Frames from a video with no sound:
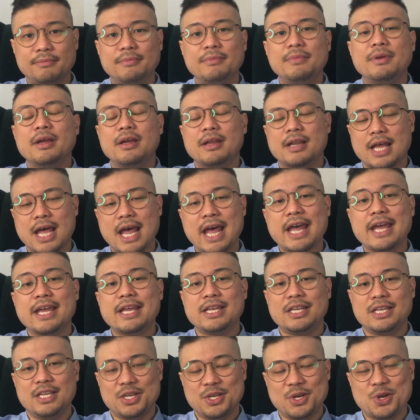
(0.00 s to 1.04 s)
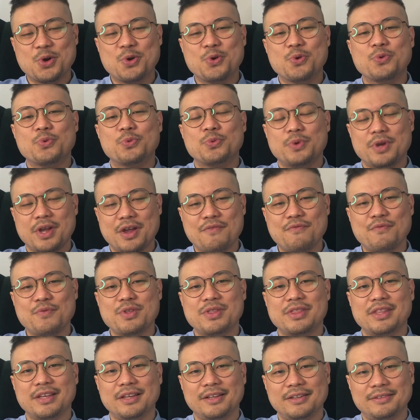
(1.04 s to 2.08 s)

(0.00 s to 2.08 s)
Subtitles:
and I know everything.